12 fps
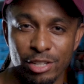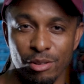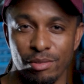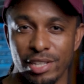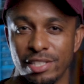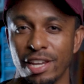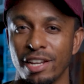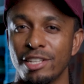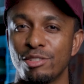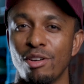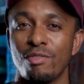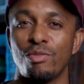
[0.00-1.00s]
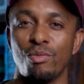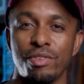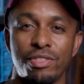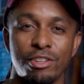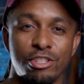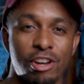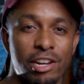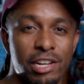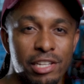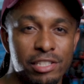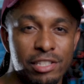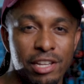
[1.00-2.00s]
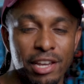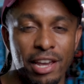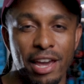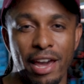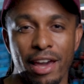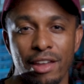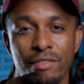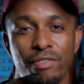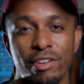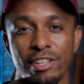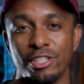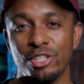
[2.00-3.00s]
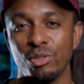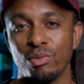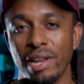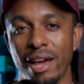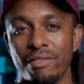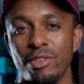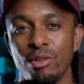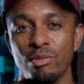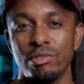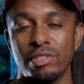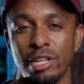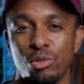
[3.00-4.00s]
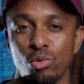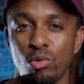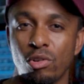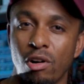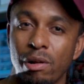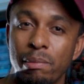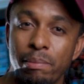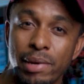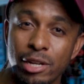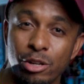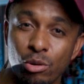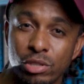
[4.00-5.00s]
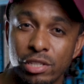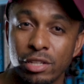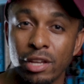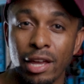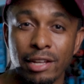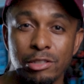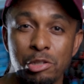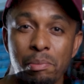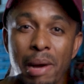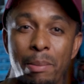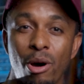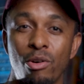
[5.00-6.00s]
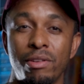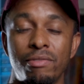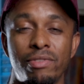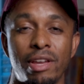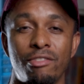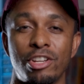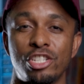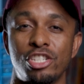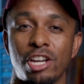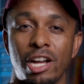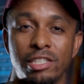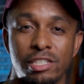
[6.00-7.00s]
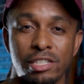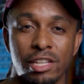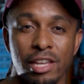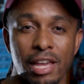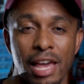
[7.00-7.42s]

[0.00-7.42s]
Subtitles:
Now, let's kick this off with the shot list. And for this shoot, I've used a tool called Milanote to map out the various shots.